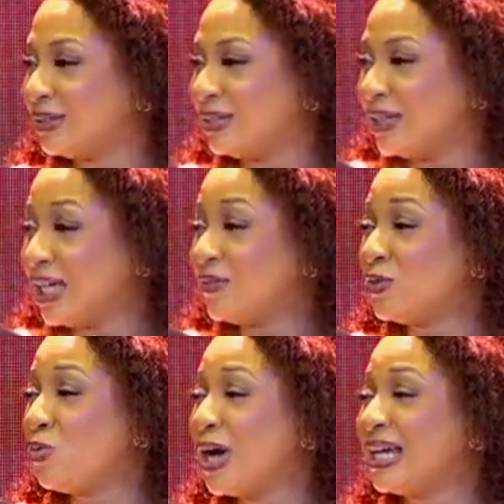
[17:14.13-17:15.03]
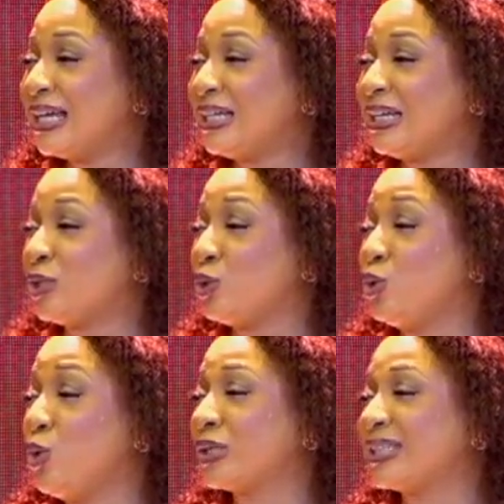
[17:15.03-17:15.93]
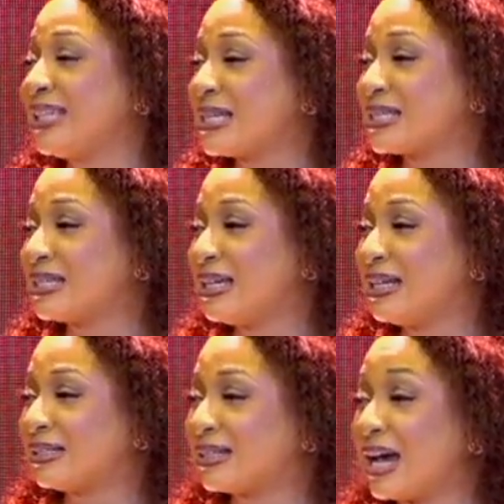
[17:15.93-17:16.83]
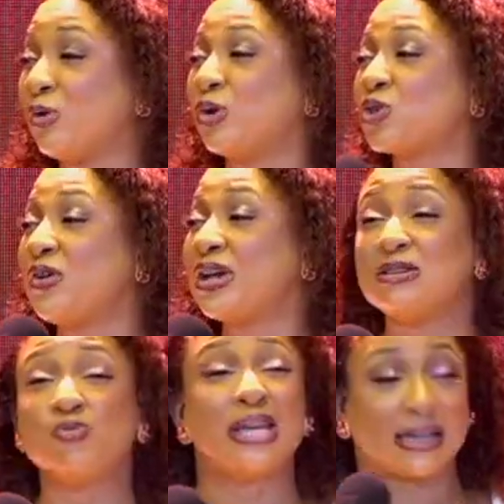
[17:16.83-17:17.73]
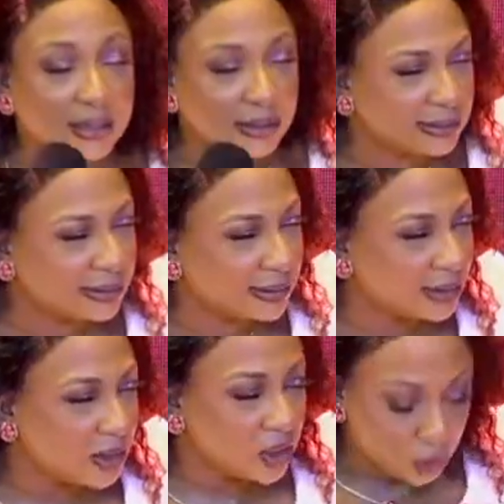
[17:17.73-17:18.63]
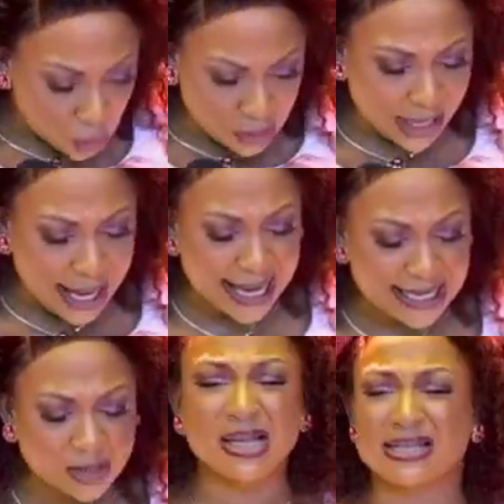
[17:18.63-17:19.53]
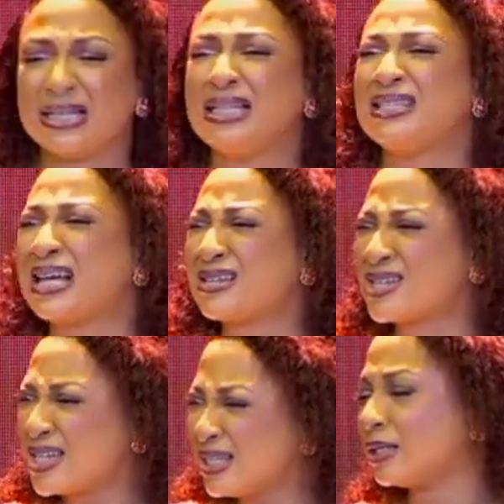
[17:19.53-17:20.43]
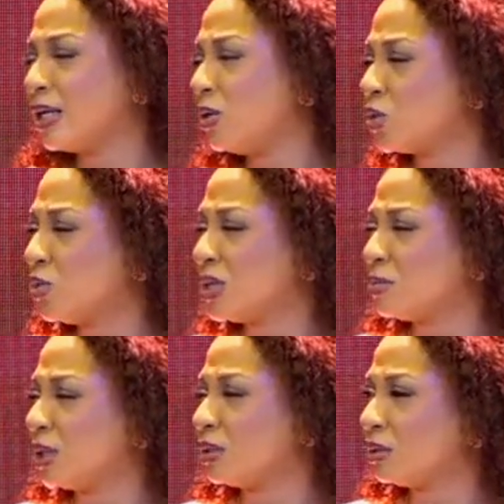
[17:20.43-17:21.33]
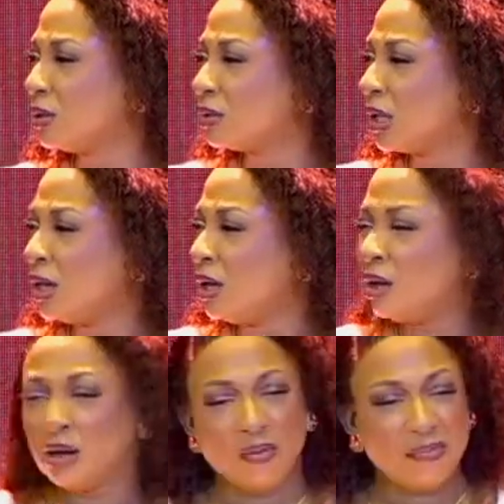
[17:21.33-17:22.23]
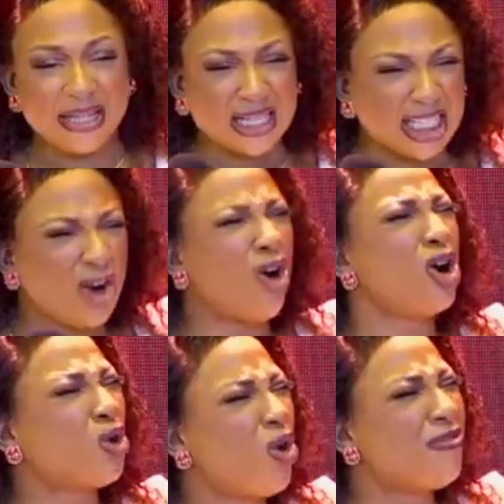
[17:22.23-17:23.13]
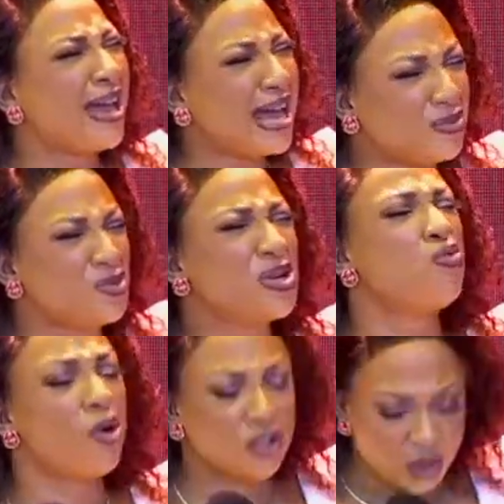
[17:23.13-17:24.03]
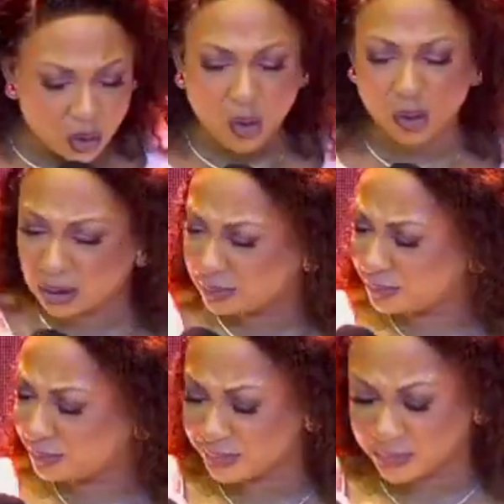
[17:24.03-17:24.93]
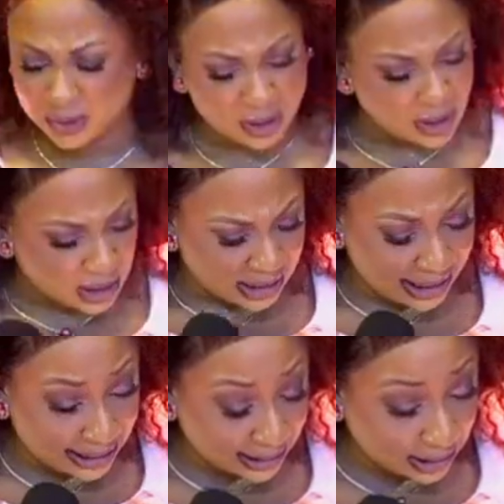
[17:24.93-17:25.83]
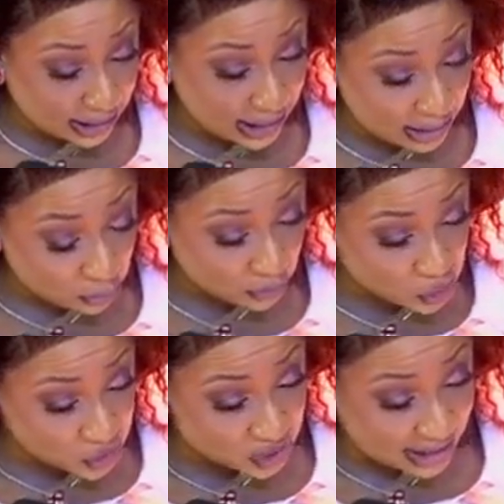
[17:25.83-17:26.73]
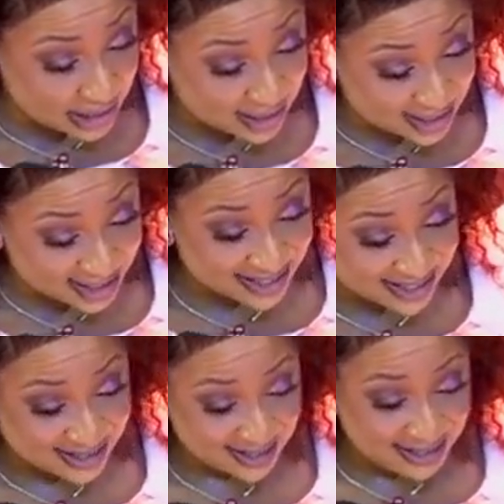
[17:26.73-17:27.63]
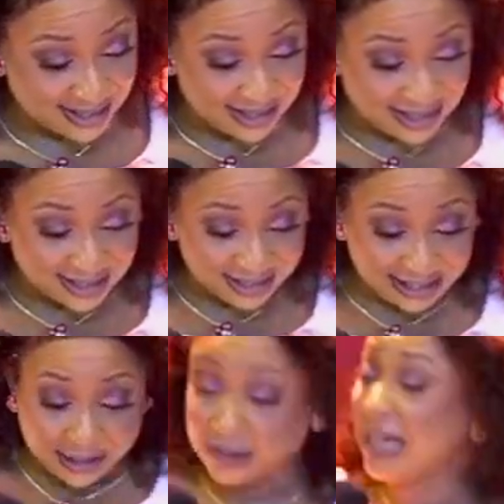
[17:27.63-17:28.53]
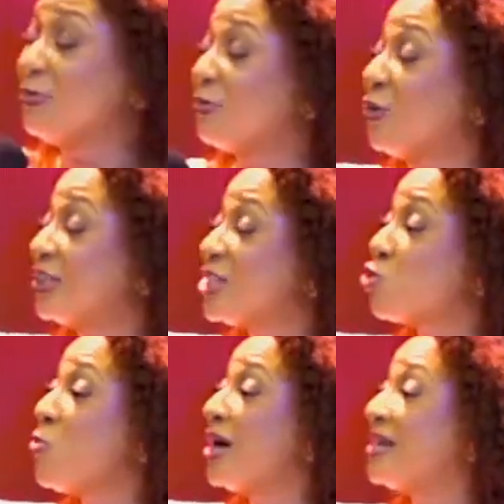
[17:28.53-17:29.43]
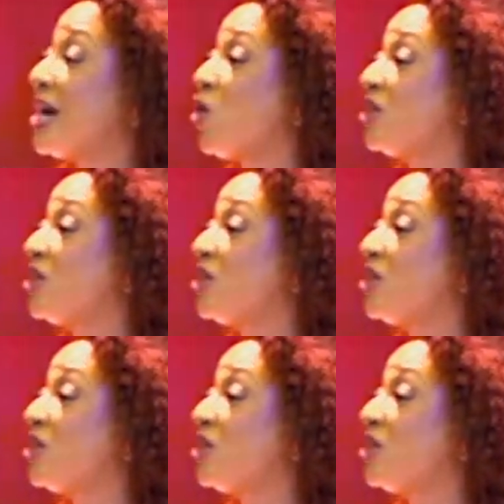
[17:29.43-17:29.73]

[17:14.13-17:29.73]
Even when it looked yesterday that I was already weak, you guys were still interceding along with me. May the God of heaven reward you all. Amen. In the name of Jesus. The theme for this woman and her God is